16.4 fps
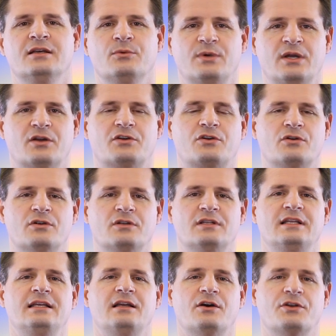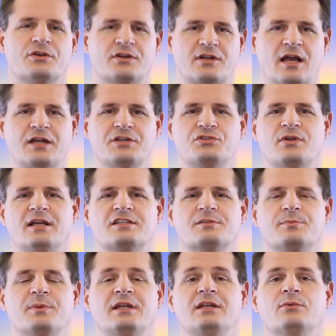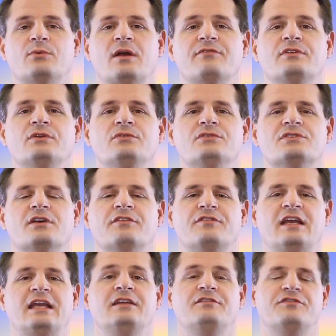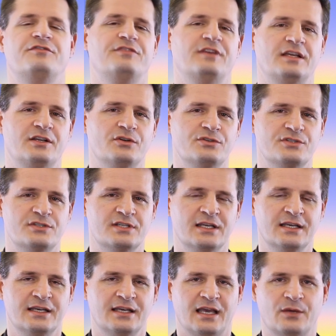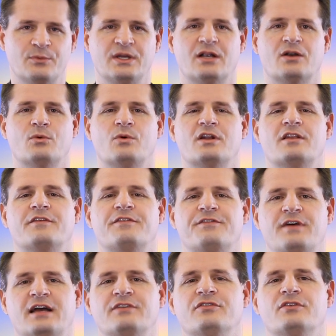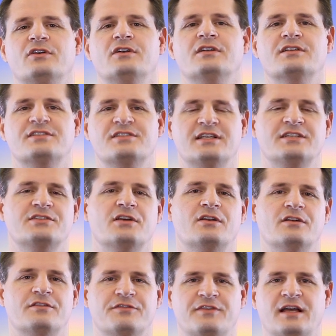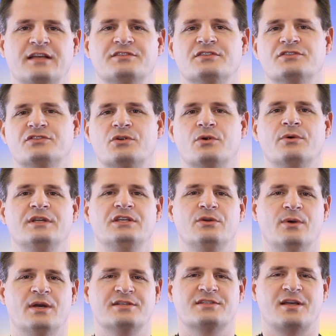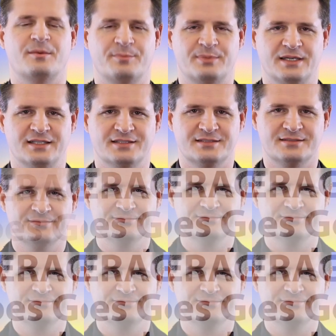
We are currently under contract splitting revenues of 8 figures, and we are one of the 500 to 600 fastest growing U.S. companies.